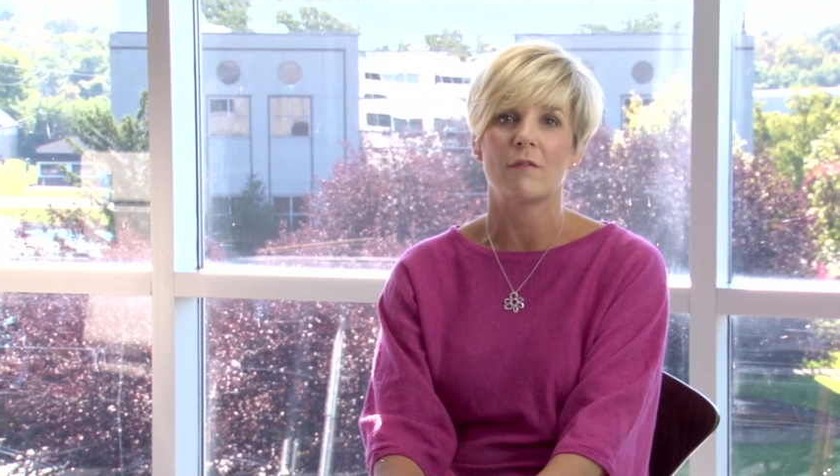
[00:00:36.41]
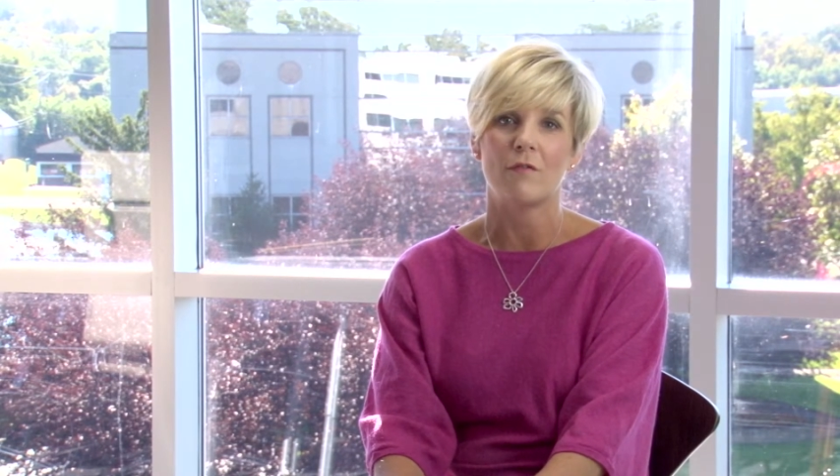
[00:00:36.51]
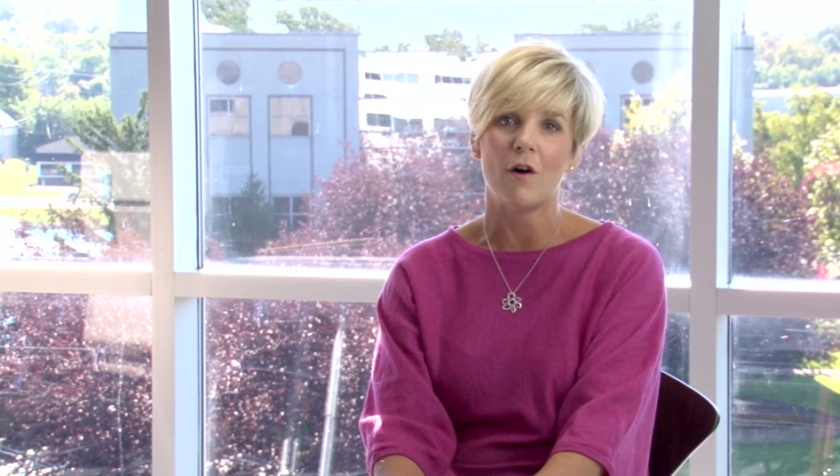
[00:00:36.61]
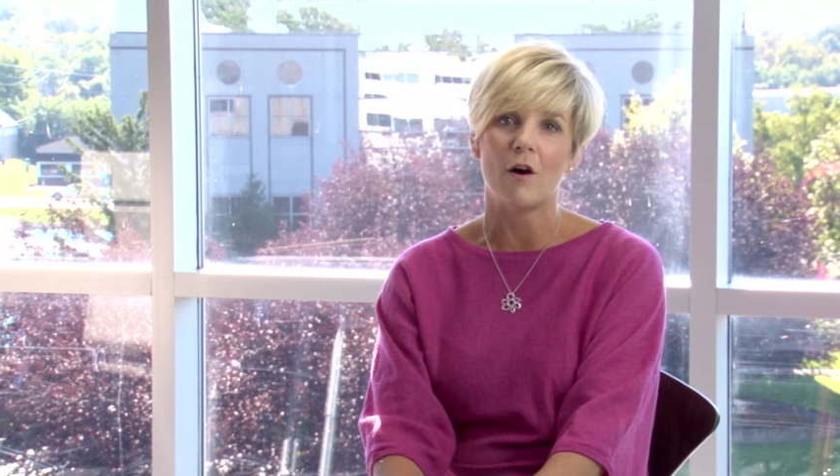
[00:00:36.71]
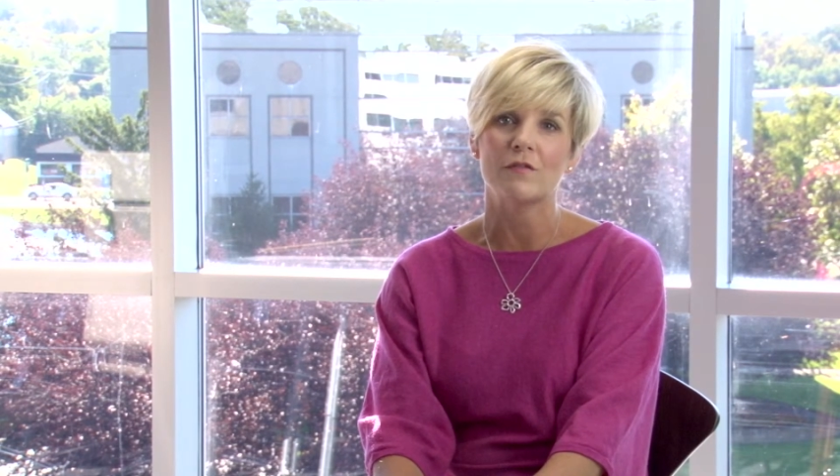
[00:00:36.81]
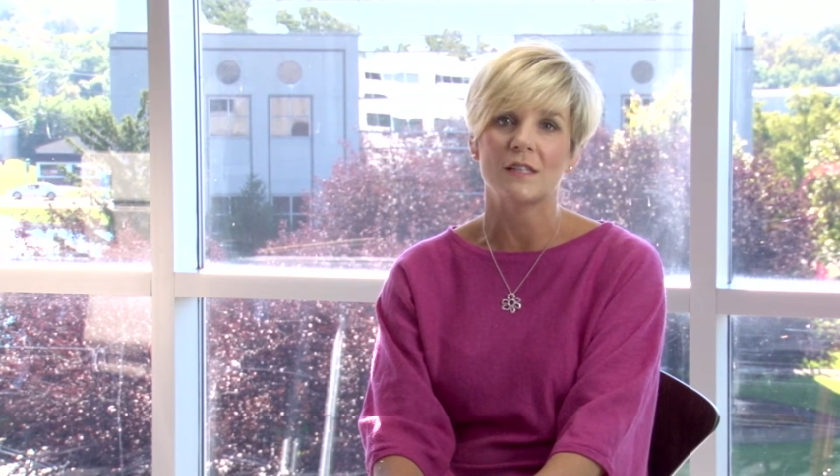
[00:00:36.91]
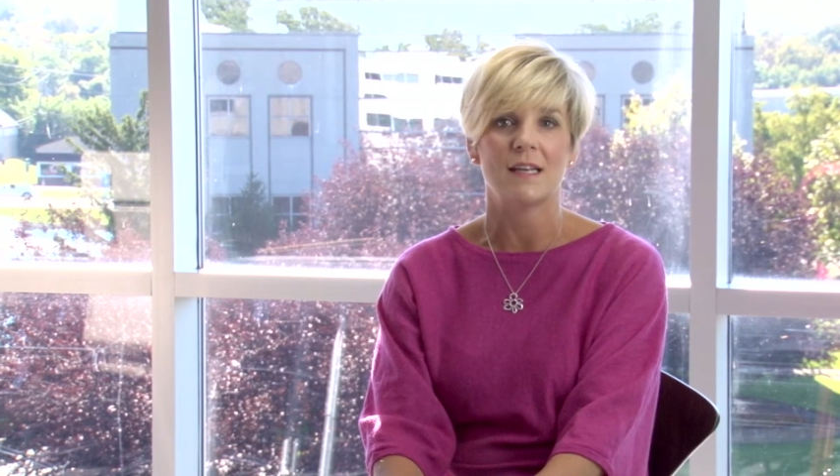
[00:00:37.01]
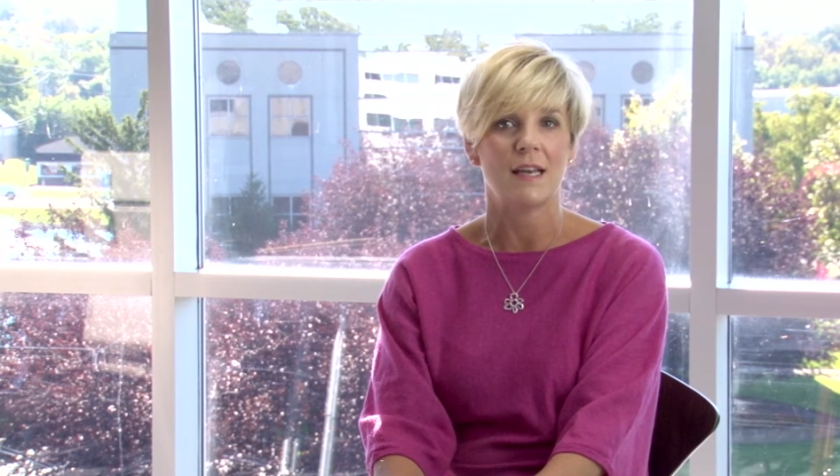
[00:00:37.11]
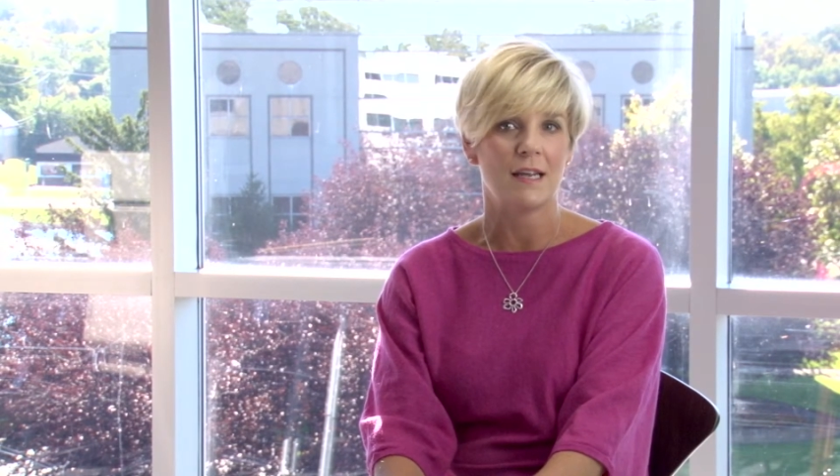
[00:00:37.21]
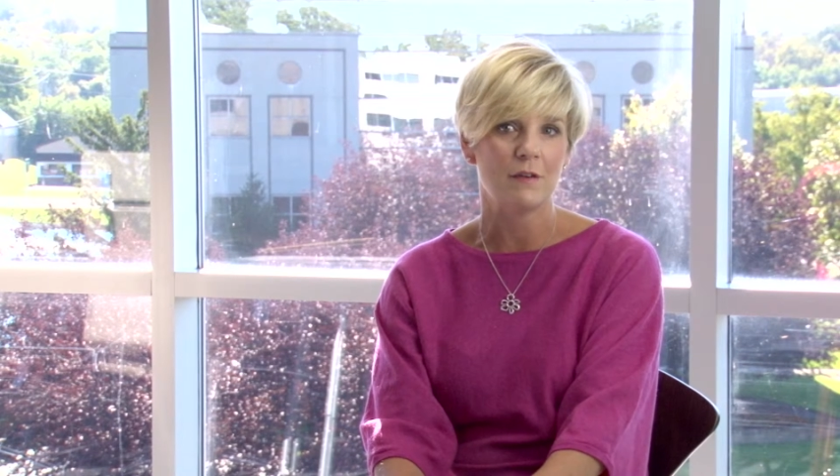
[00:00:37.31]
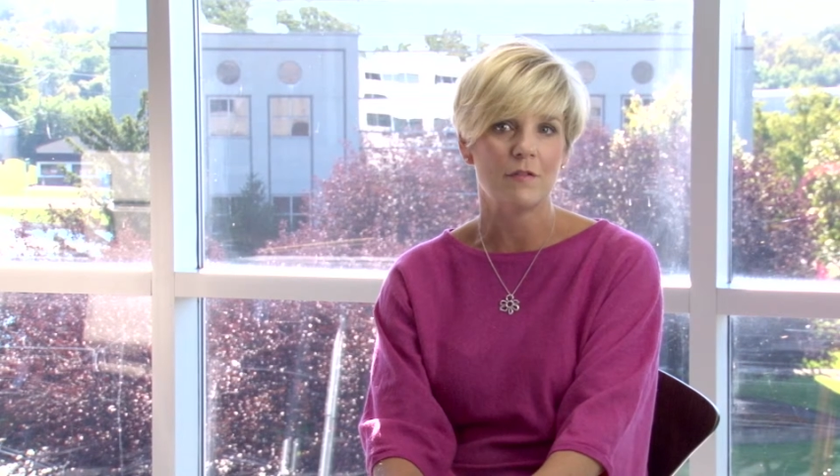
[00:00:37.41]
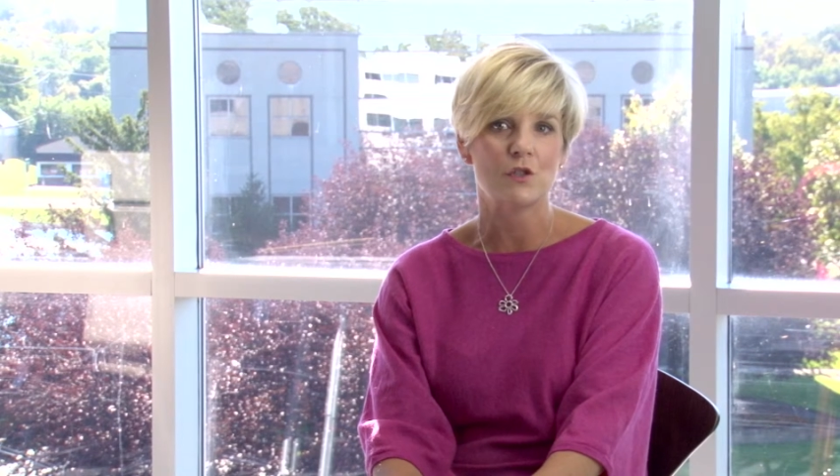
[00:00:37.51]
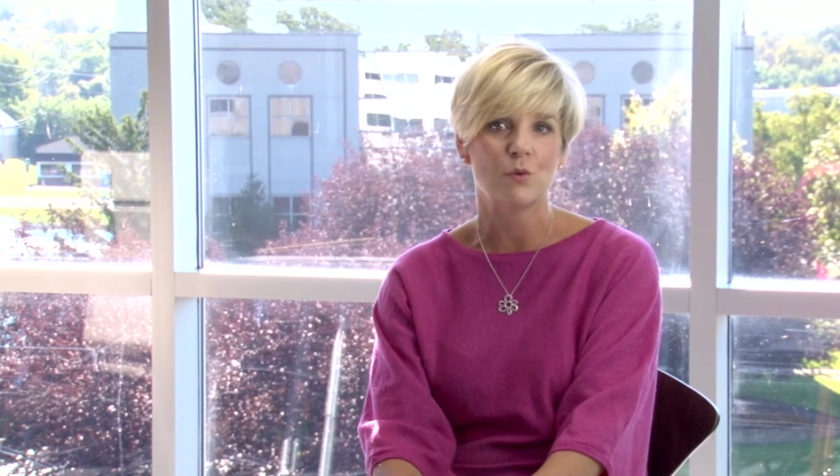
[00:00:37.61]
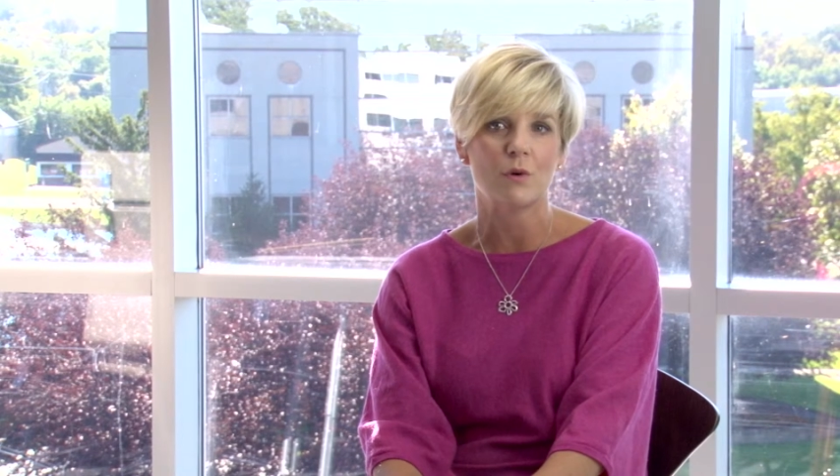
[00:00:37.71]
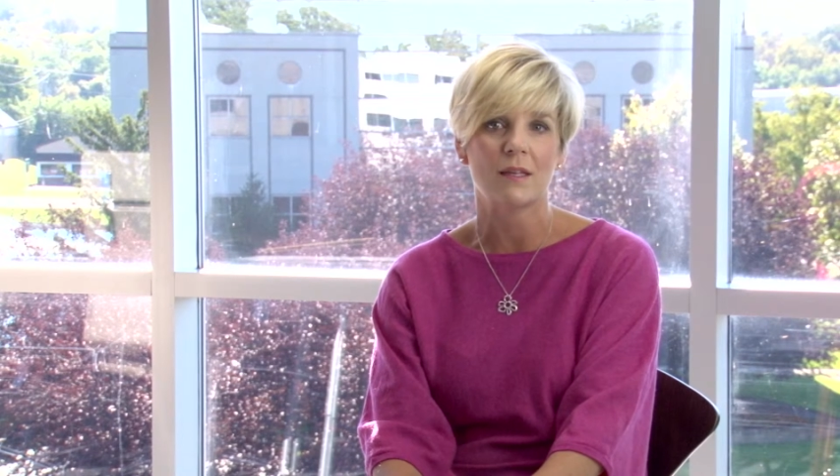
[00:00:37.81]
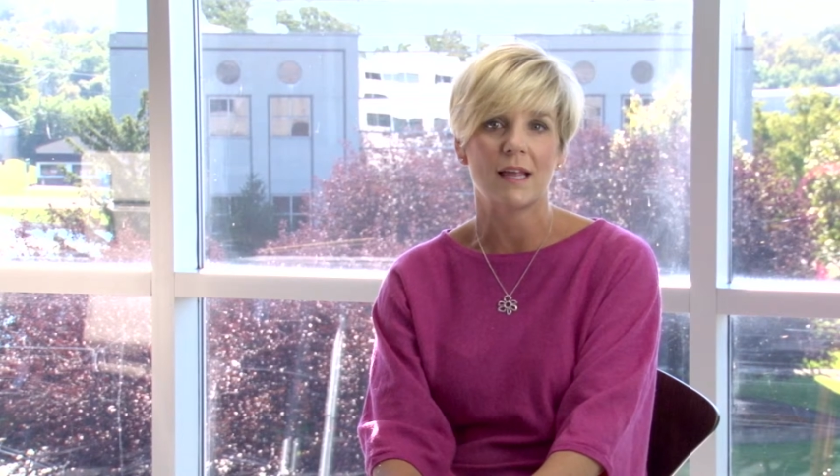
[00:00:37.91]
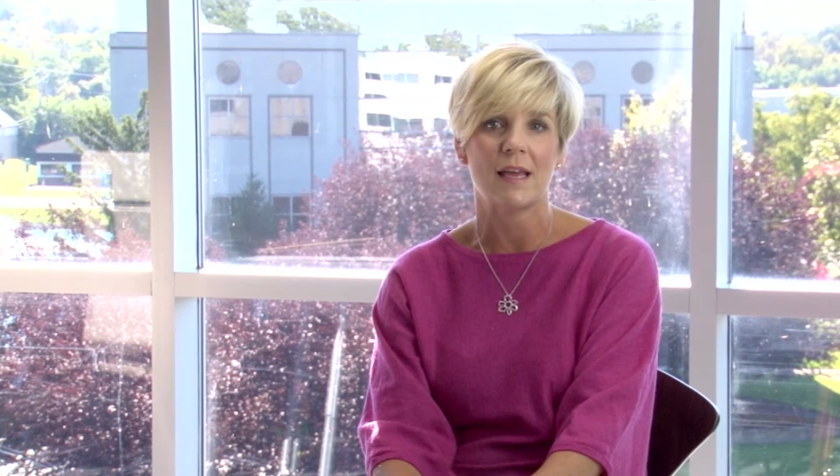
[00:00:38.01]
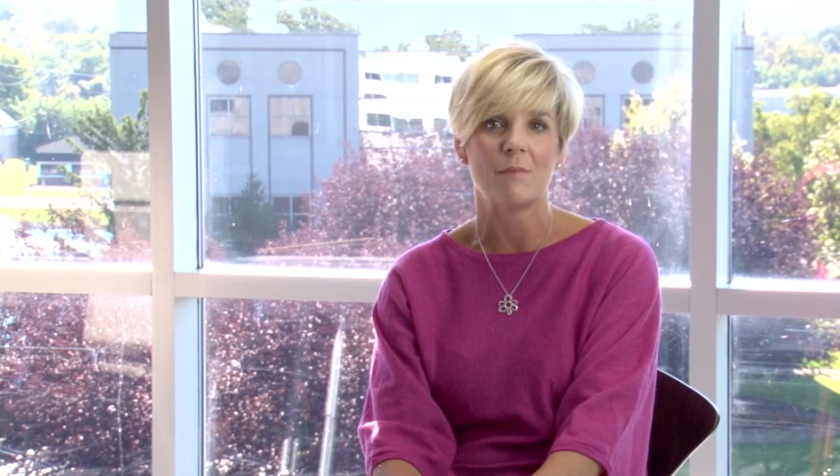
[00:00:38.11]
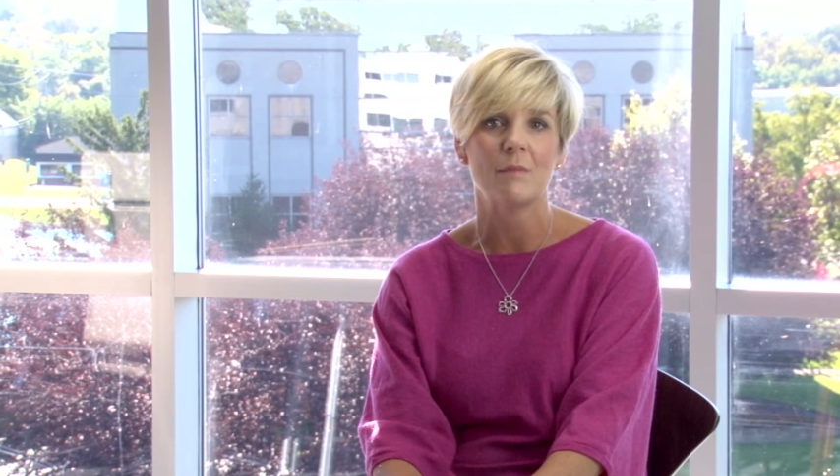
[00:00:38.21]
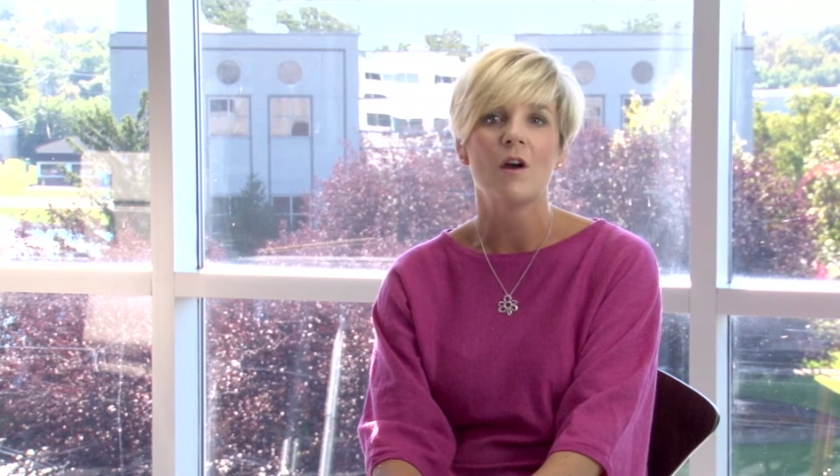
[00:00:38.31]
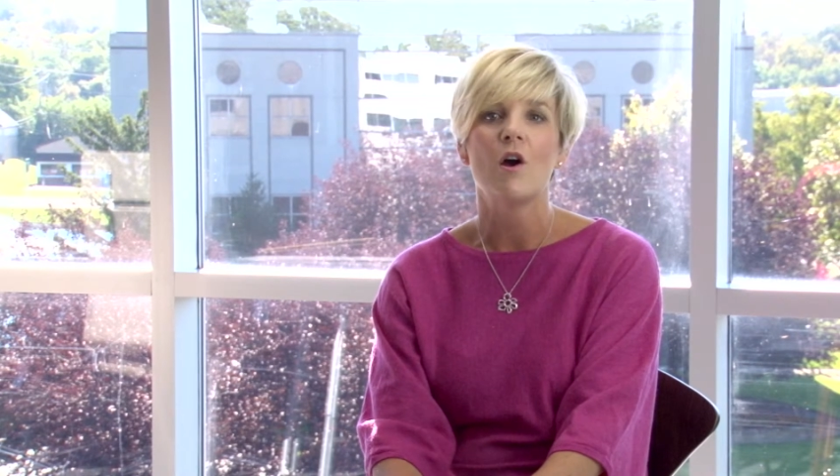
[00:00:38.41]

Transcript: involved in an individual claim